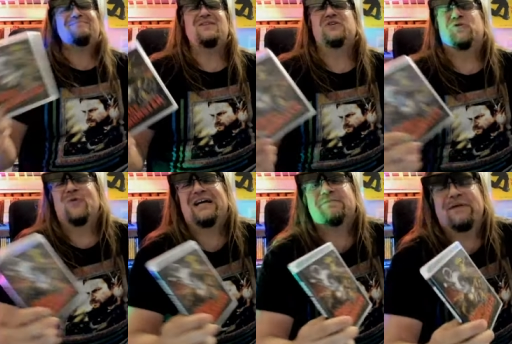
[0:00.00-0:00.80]
to
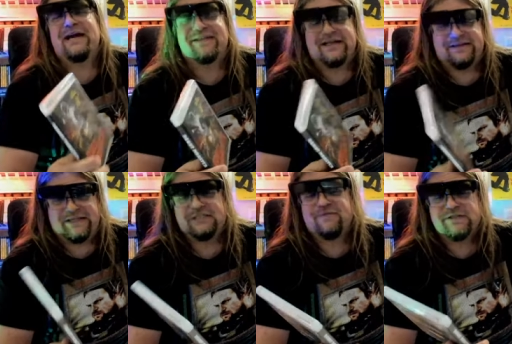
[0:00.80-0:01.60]
explain that
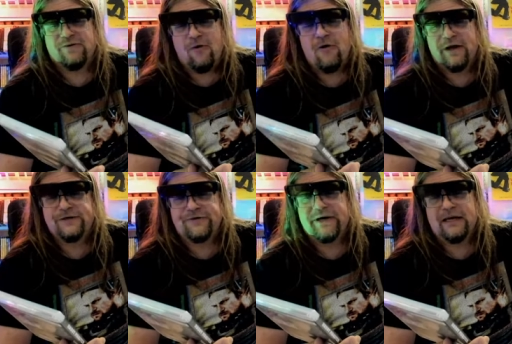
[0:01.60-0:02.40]
this was all a
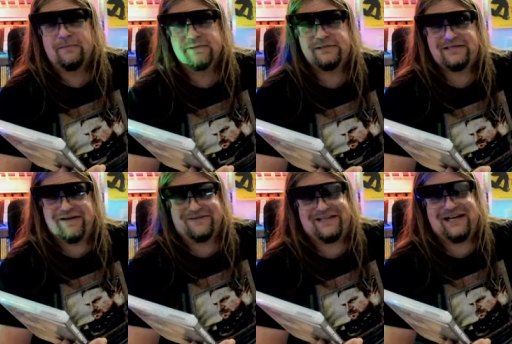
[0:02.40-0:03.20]
dream.
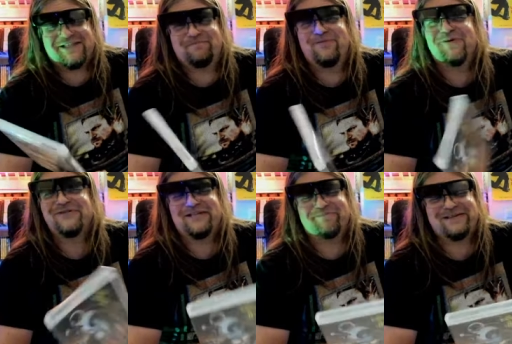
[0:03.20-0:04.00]
So that's
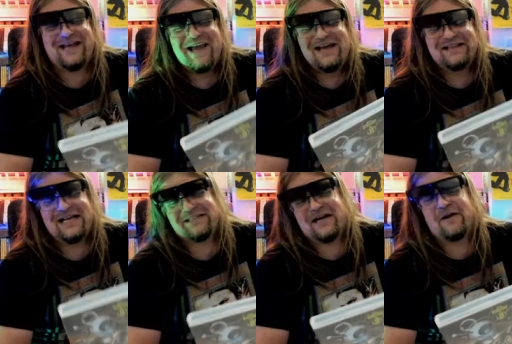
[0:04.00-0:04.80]
bullshit, but
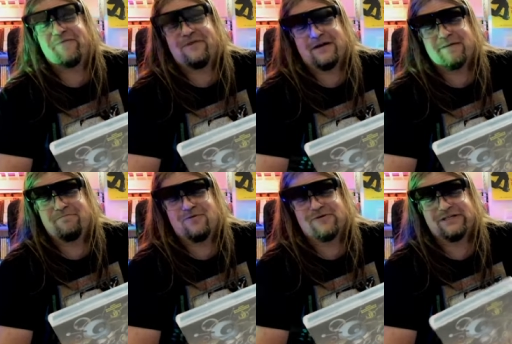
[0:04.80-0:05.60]
that's kind of funny
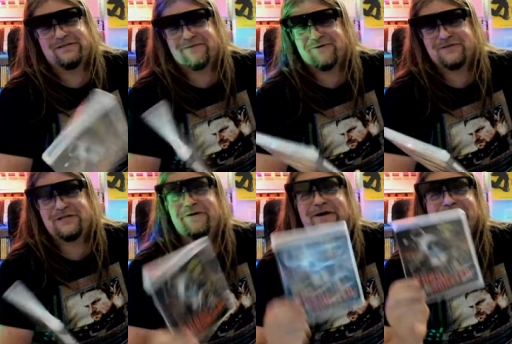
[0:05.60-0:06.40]
bullshit
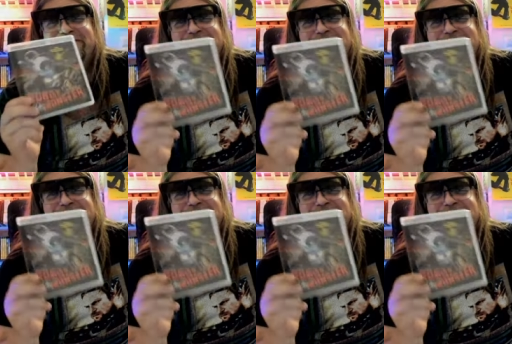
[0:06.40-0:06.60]
considering this